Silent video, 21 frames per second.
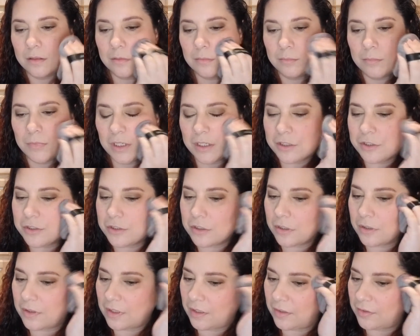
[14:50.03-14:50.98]
making sure
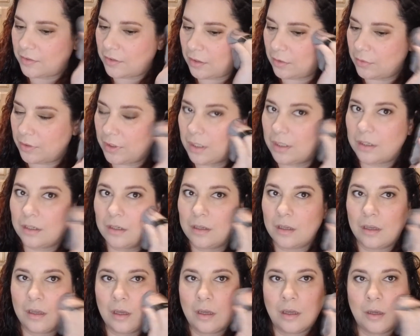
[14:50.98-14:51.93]
things go in an
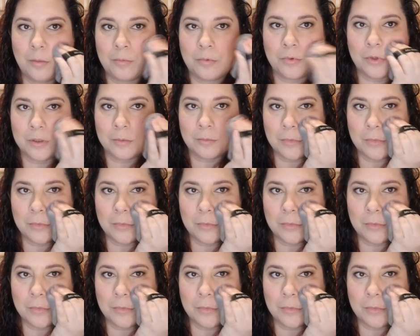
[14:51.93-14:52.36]
upward